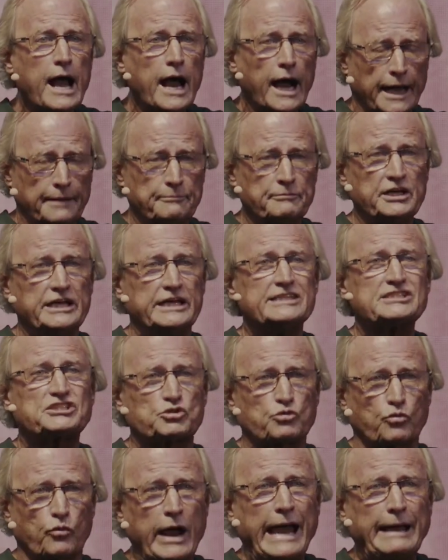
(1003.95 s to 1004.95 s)
I mean,
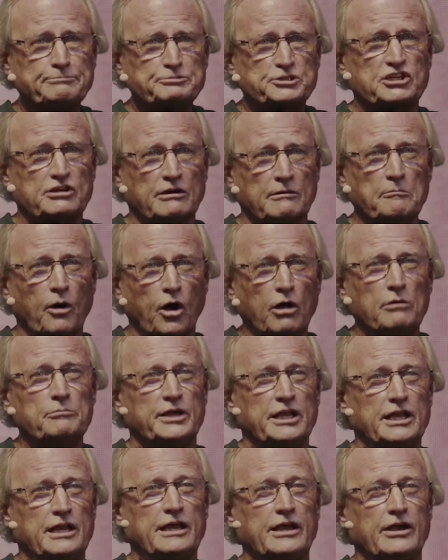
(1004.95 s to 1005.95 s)
it's rapture
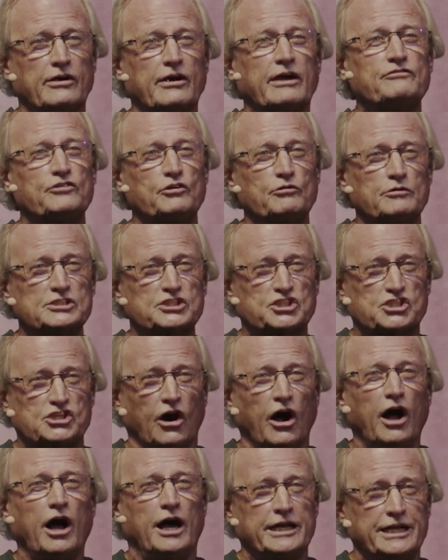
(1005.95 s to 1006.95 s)
moment here. Everyone's
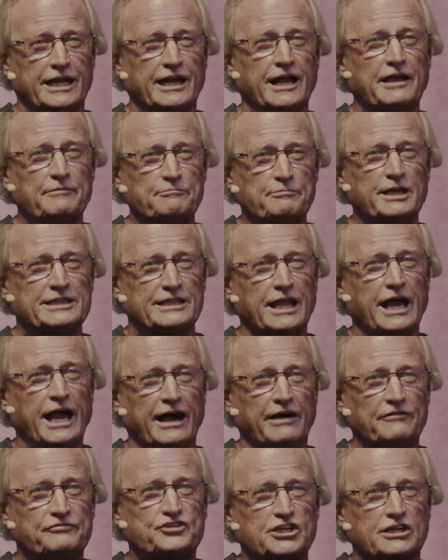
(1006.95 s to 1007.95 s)
gone and I've been
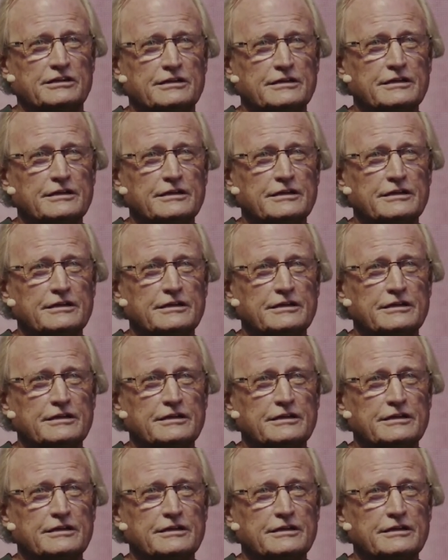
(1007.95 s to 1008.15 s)
left.